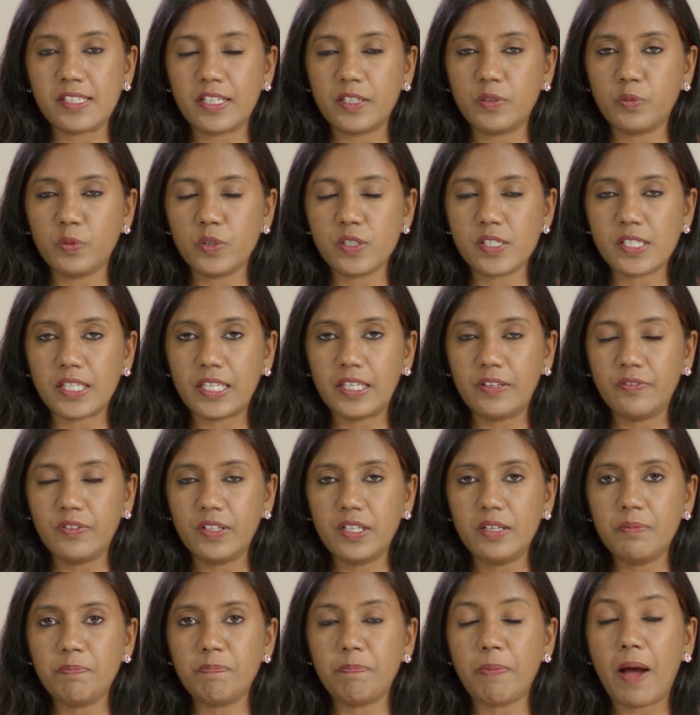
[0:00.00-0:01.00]
It was
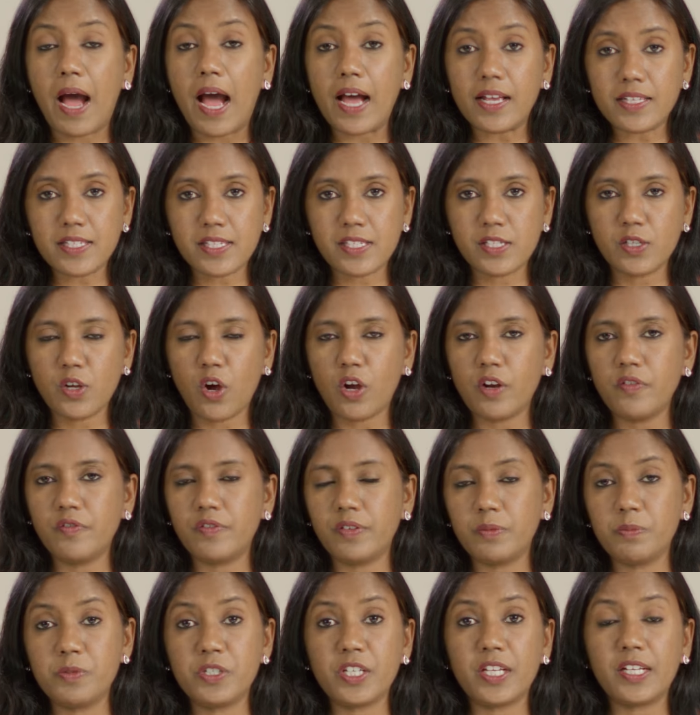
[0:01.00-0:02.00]
even passed on
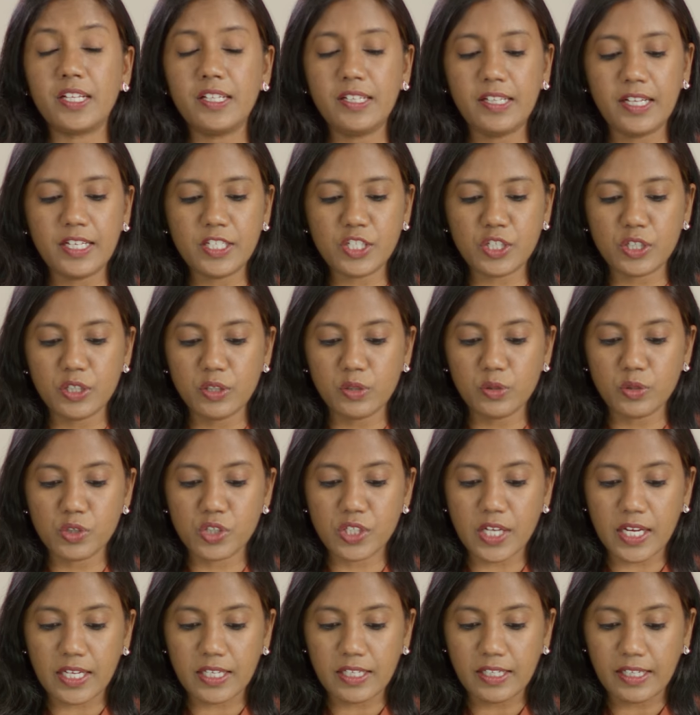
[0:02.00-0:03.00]
from generation to
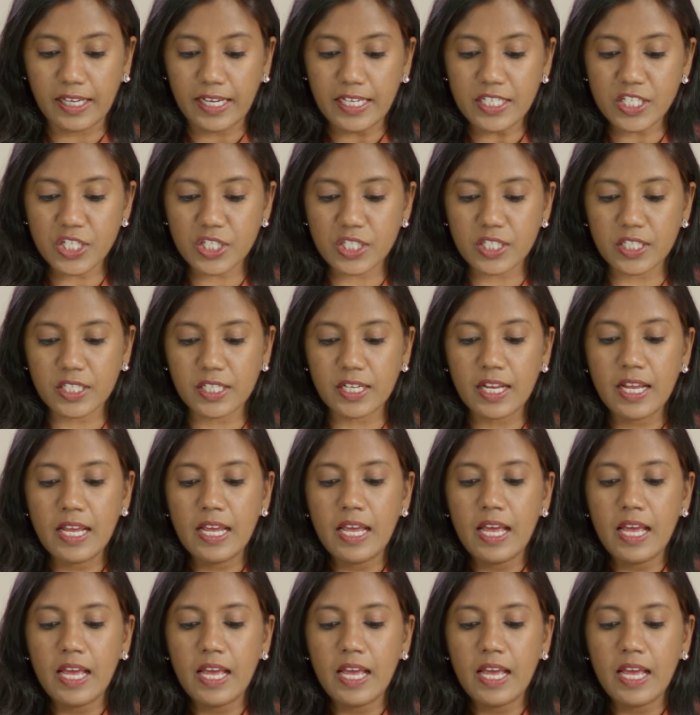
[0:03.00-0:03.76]
generation